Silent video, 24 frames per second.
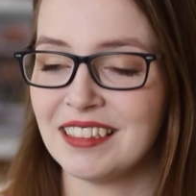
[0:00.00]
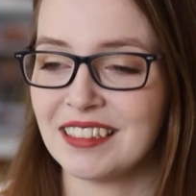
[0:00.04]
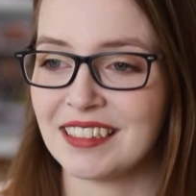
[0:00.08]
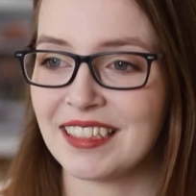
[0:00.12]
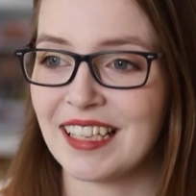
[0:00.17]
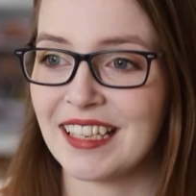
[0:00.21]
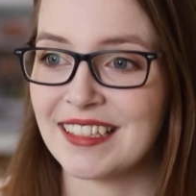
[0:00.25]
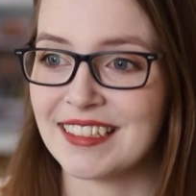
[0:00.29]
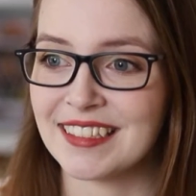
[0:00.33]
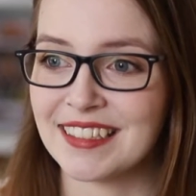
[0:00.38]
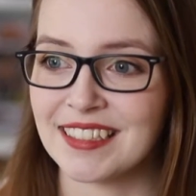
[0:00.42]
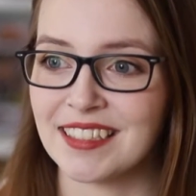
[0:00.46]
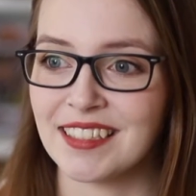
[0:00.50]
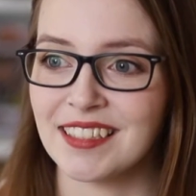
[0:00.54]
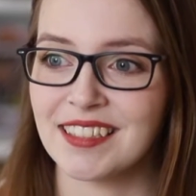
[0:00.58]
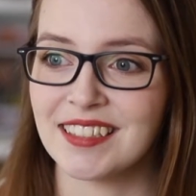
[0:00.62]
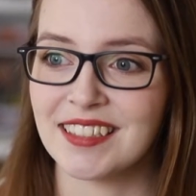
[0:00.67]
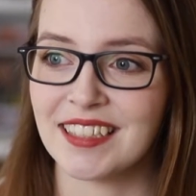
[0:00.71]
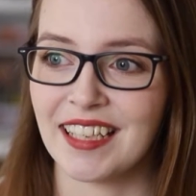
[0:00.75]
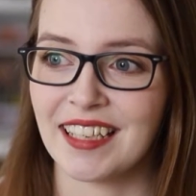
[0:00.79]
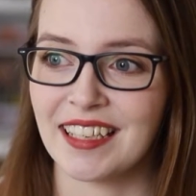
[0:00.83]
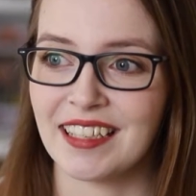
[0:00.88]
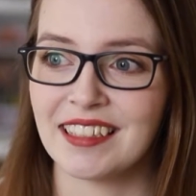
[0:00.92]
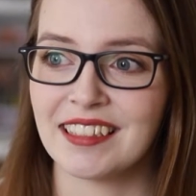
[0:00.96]

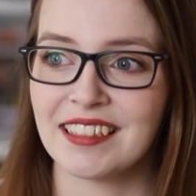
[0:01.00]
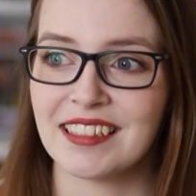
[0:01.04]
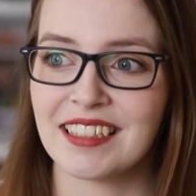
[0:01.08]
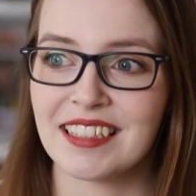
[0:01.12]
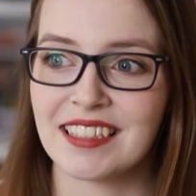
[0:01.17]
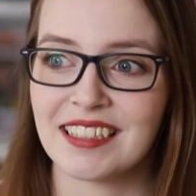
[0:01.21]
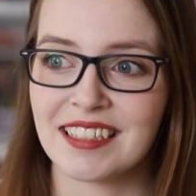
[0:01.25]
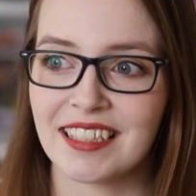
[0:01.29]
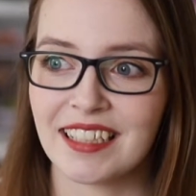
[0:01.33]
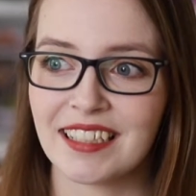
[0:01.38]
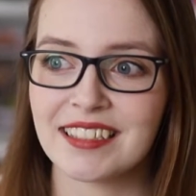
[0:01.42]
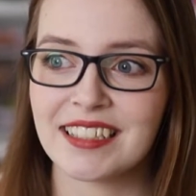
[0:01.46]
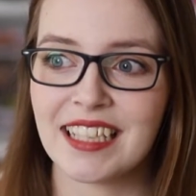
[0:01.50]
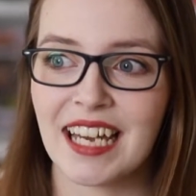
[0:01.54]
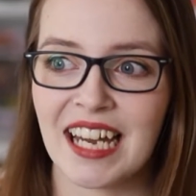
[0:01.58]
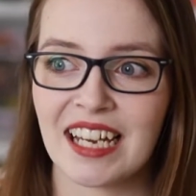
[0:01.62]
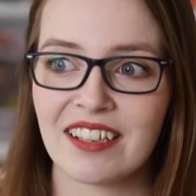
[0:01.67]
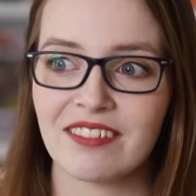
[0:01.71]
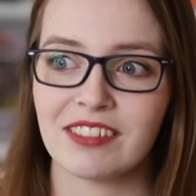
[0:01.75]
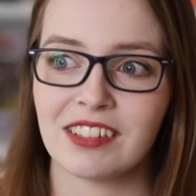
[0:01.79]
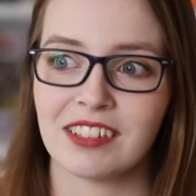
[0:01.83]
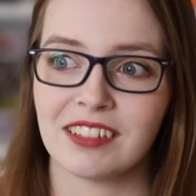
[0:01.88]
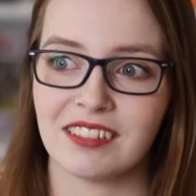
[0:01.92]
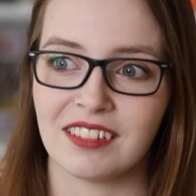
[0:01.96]
cases, and it does
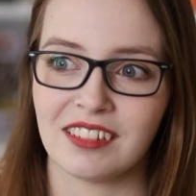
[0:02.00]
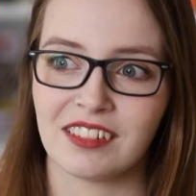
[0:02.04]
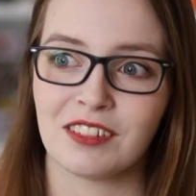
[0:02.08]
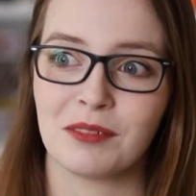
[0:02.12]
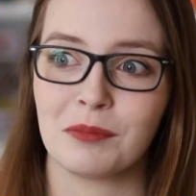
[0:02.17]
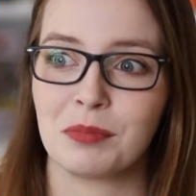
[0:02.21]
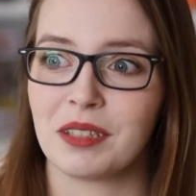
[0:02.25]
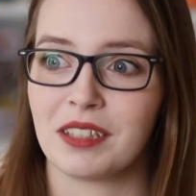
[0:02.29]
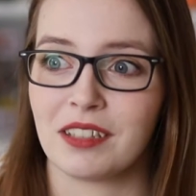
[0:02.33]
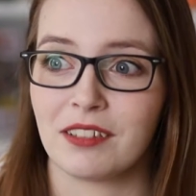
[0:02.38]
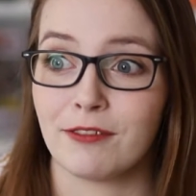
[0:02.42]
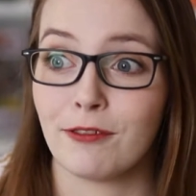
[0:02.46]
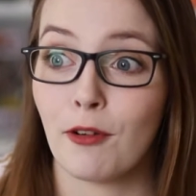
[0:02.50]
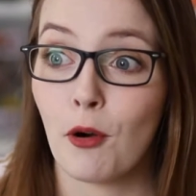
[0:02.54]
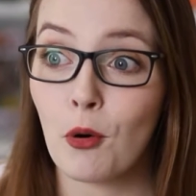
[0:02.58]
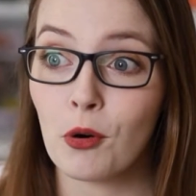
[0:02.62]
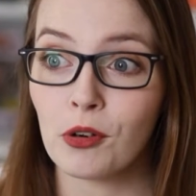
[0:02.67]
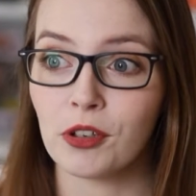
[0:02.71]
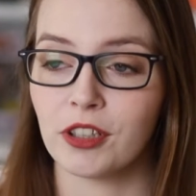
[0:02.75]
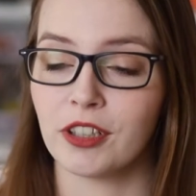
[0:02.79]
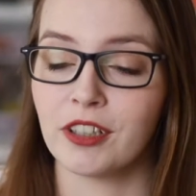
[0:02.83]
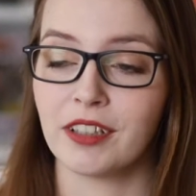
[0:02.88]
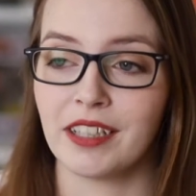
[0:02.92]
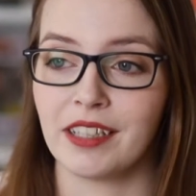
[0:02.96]
have a little bit of
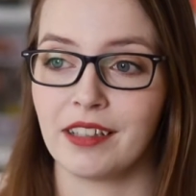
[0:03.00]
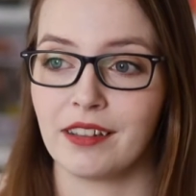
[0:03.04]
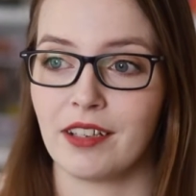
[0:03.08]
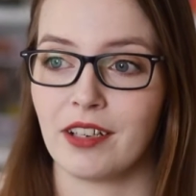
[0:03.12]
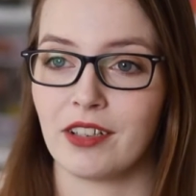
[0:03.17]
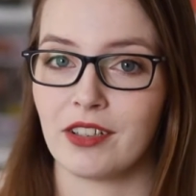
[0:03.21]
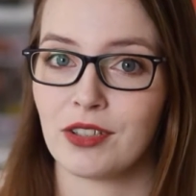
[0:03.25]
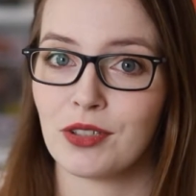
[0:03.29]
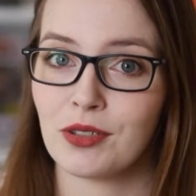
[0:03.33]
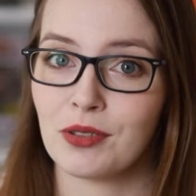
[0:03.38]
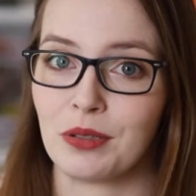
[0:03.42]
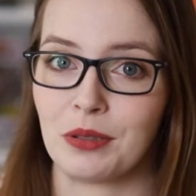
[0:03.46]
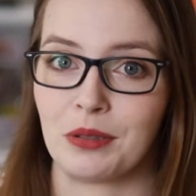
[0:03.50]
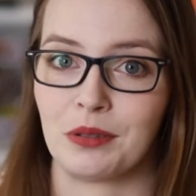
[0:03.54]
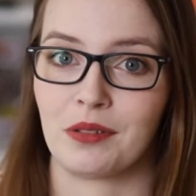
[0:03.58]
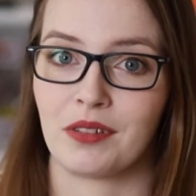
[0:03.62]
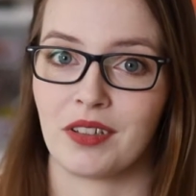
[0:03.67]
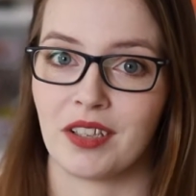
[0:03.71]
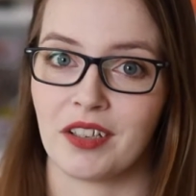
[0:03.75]
horror in there too.